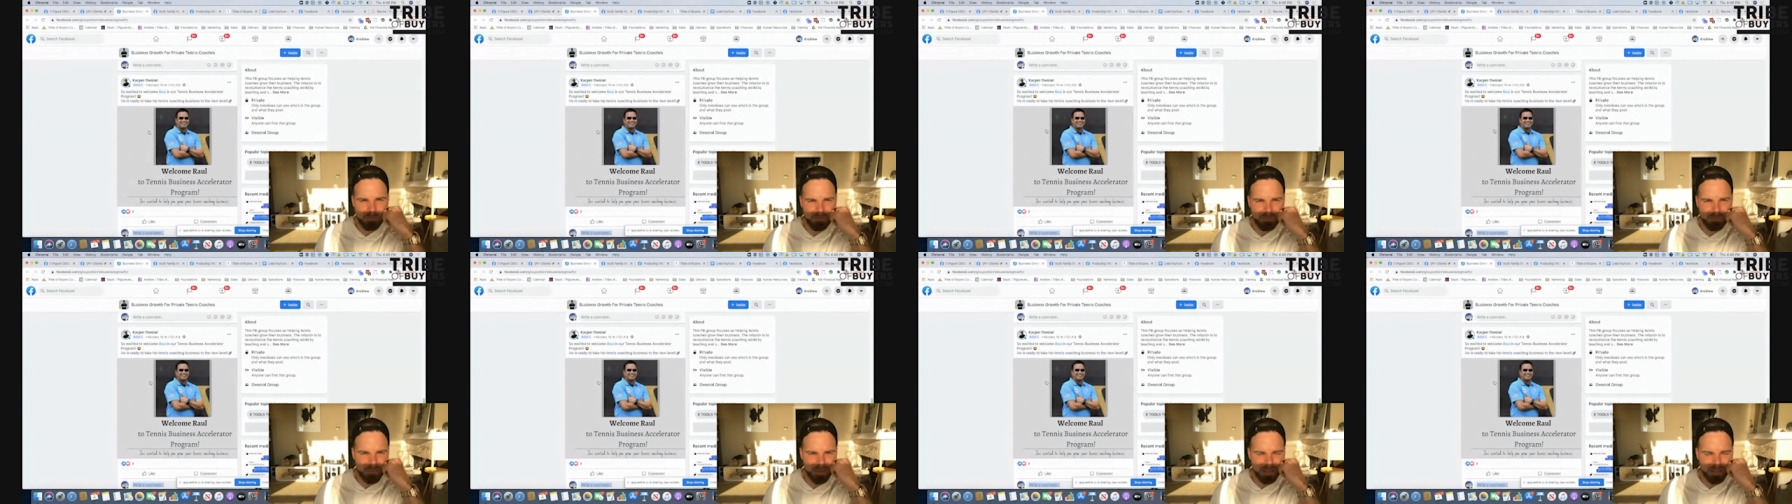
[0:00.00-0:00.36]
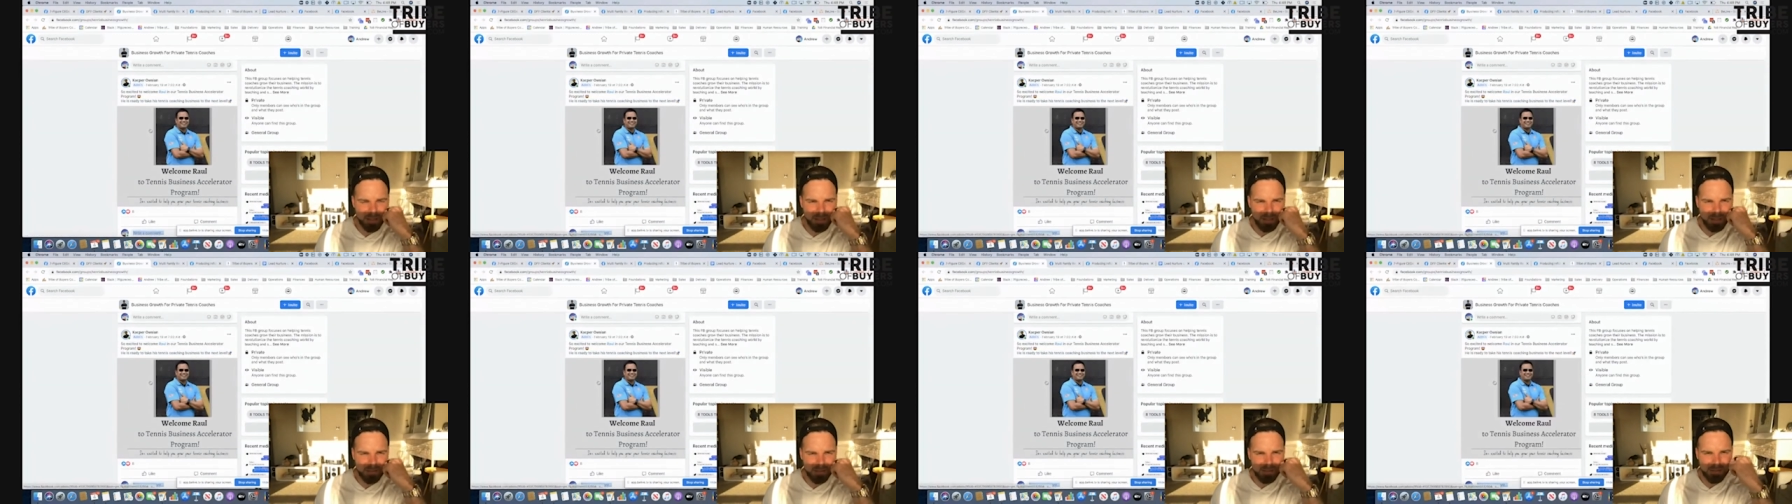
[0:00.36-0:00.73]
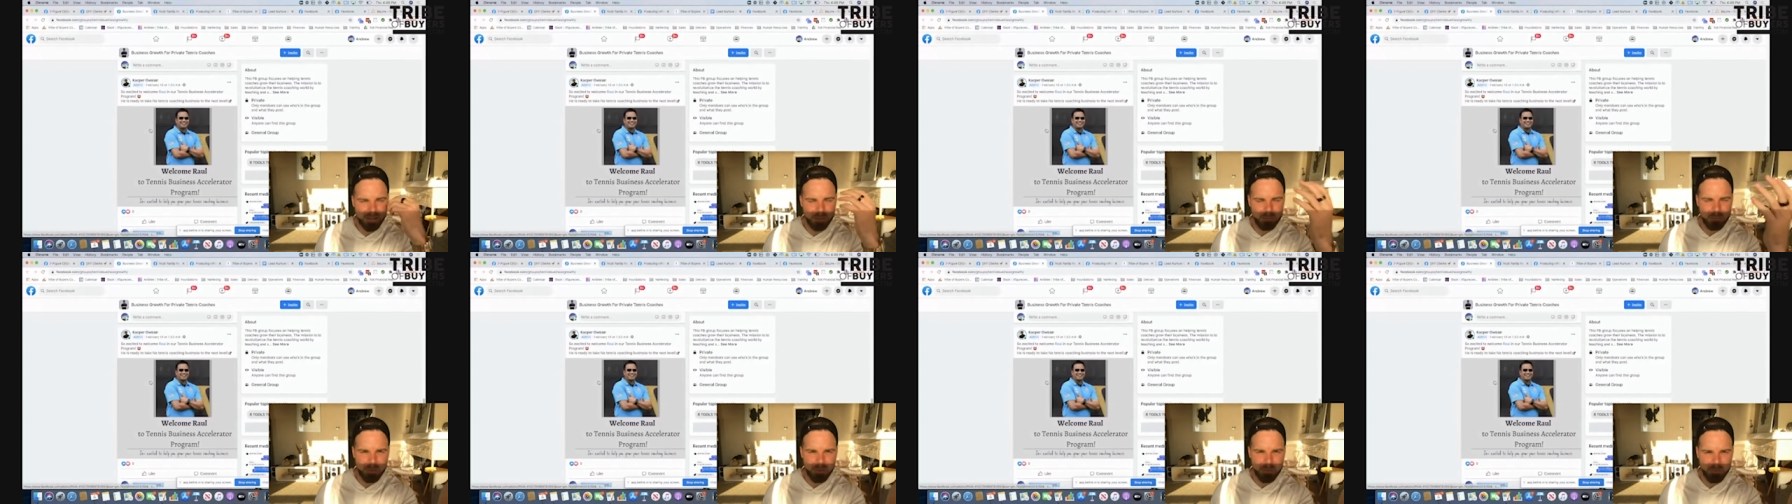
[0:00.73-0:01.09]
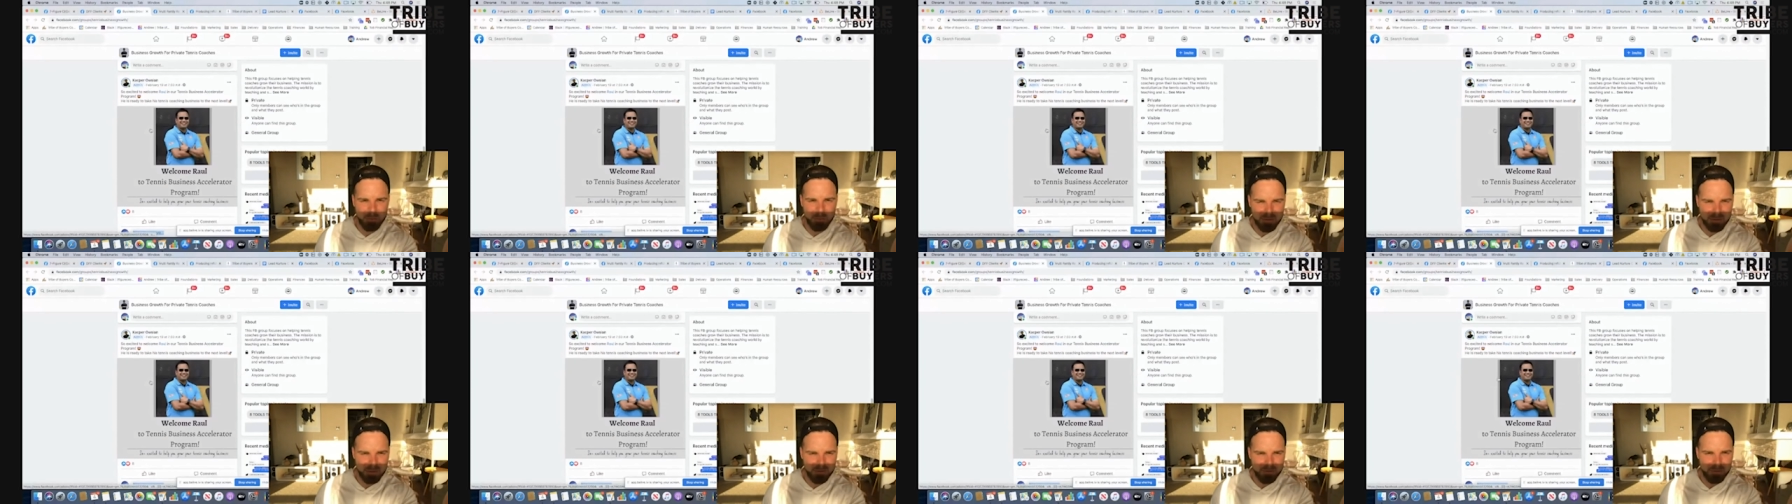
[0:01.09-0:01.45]
uh, tell people in
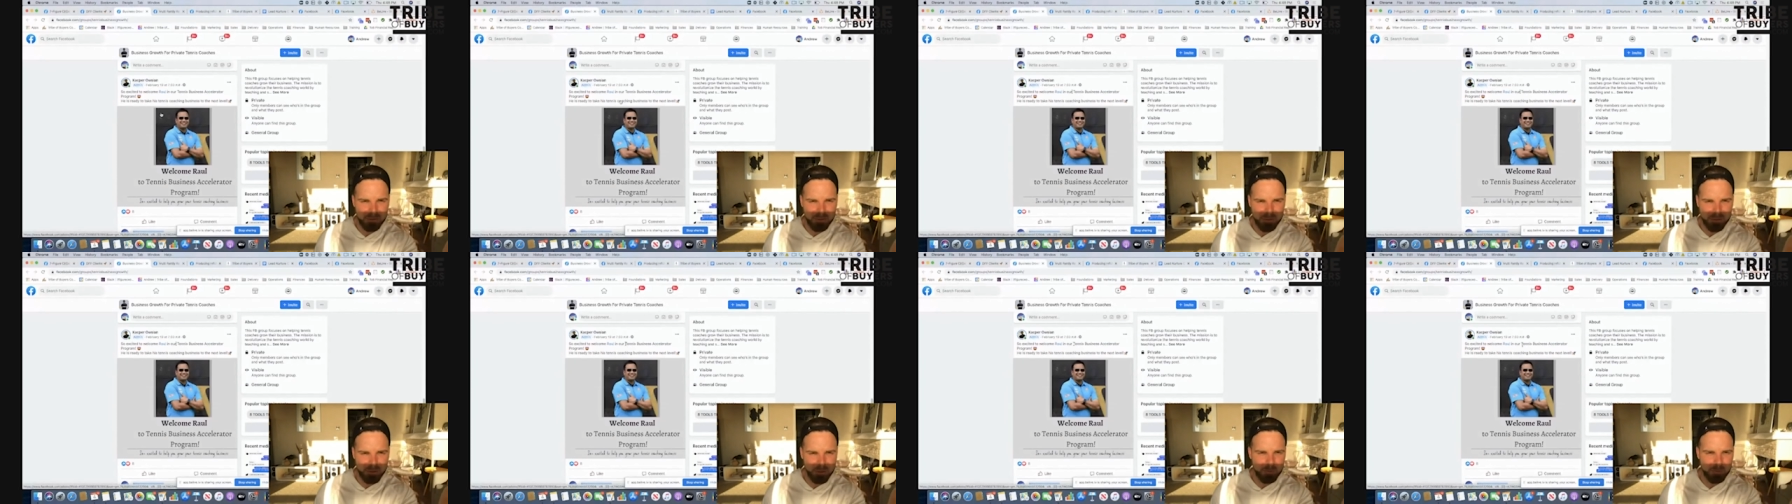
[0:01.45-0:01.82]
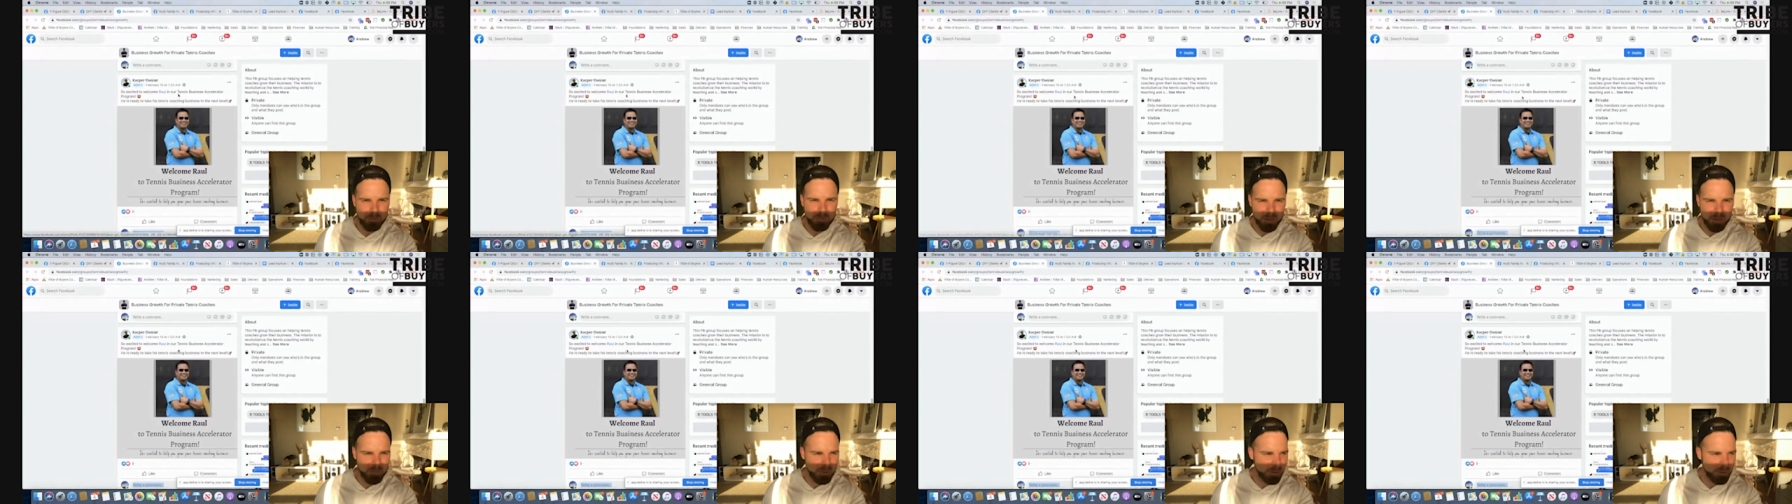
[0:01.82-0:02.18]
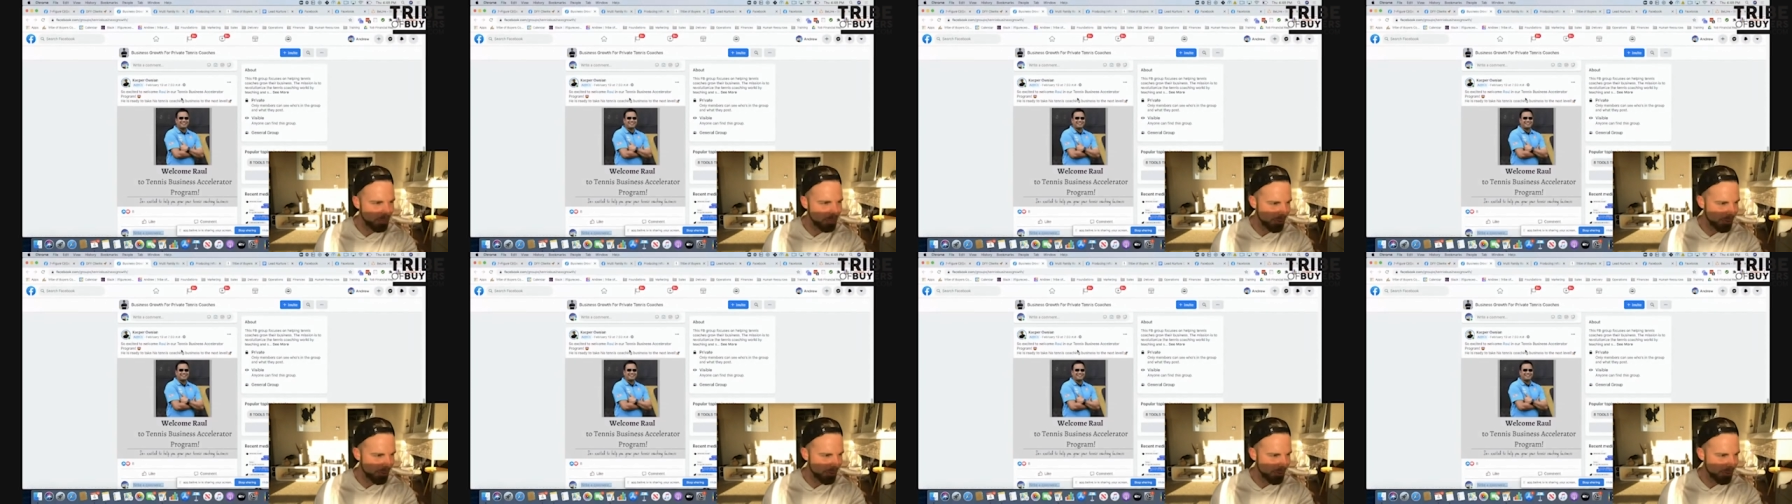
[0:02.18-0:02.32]
your free group that people